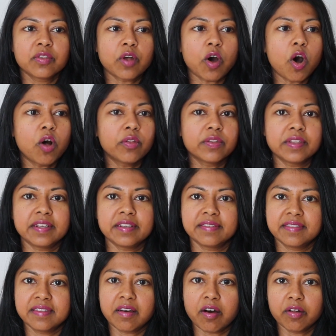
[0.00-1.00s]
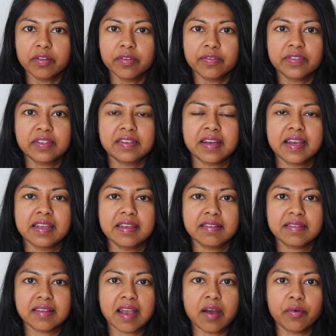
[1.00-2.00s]
all of the, all of the
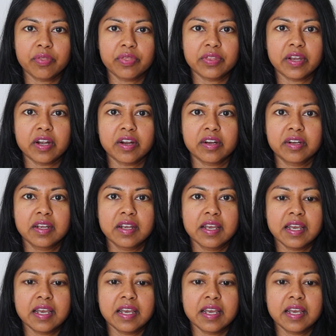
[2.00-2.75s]
diets out there.